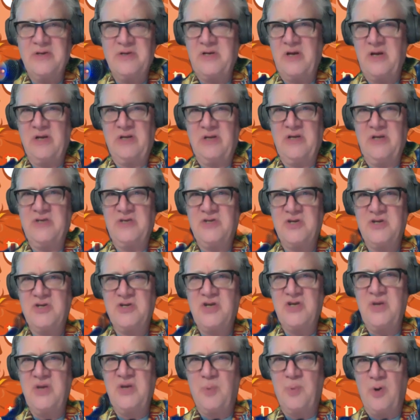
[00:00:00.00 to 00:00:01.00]
least a
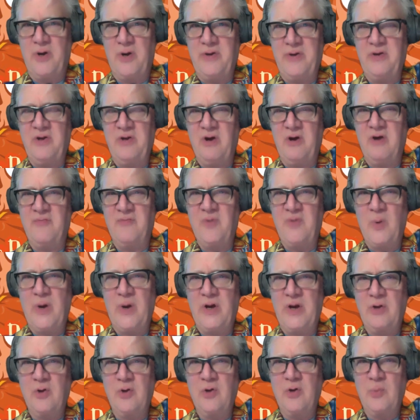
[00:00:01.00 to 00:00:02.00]
cheap one. If you want
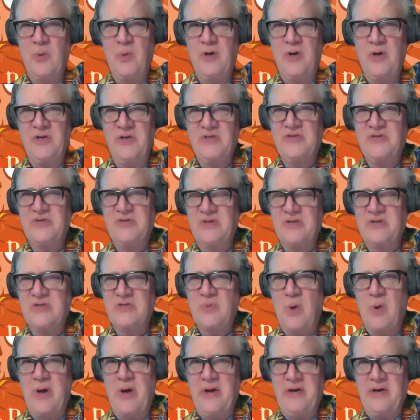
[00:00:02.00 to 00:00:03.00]
a good one, that's
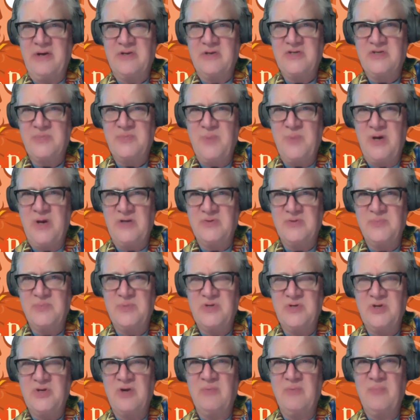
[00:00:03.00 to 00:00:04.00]
quite an expense, but
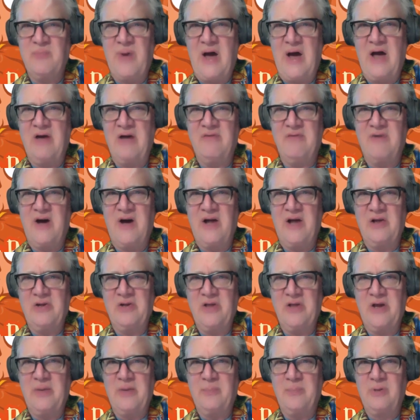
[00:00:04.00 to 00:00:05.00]
you can buy a
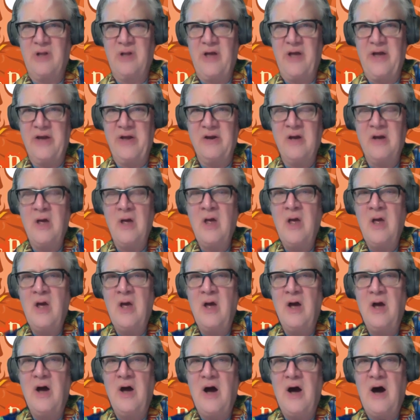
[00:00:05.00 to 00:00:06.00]
violin and play it.
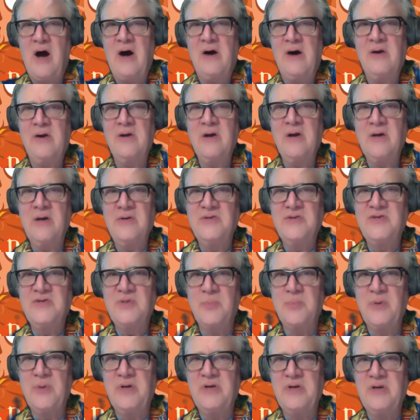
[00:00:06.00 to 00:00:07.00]
Our
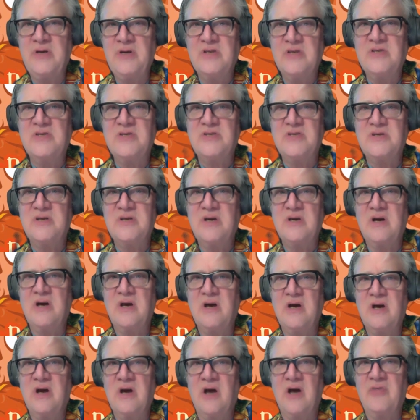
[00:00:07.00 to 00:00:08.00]
instrument is
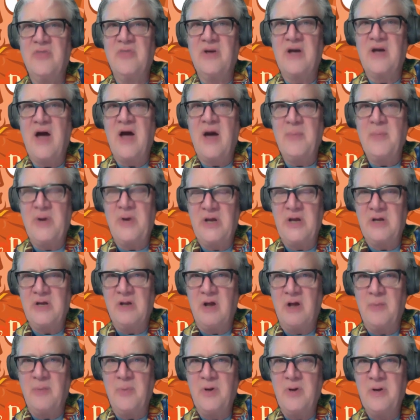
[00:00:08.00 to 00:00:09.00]
the comedy
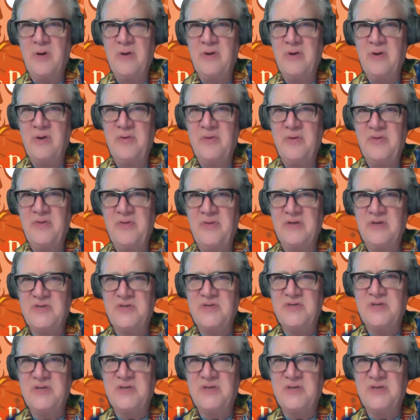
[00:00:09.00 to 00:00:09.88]
club. It's